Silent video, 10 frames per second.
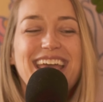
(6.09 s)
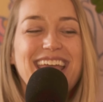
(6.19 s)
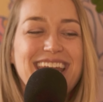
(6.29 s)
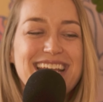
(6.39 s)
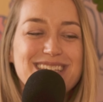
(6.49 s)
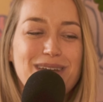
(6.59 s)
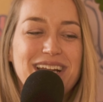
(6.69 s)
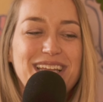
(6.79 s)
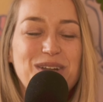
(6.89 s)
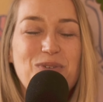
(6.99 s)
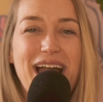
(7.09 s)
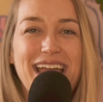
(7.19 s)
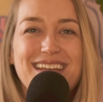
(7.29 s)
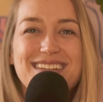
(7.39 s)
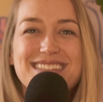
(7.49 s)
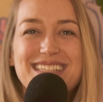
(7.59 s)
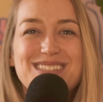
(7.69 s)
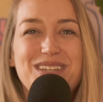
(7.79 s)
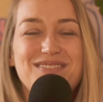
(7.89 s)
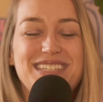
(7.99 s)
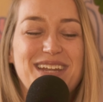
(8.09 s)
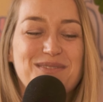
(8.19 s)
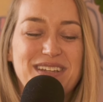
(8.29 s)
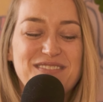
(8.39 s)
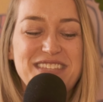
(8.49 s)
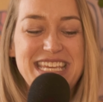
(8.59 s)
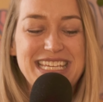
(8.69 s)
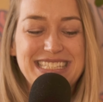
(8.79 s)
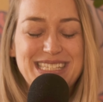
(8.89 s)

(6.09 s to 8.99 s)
It has been a little while since we've done one of these,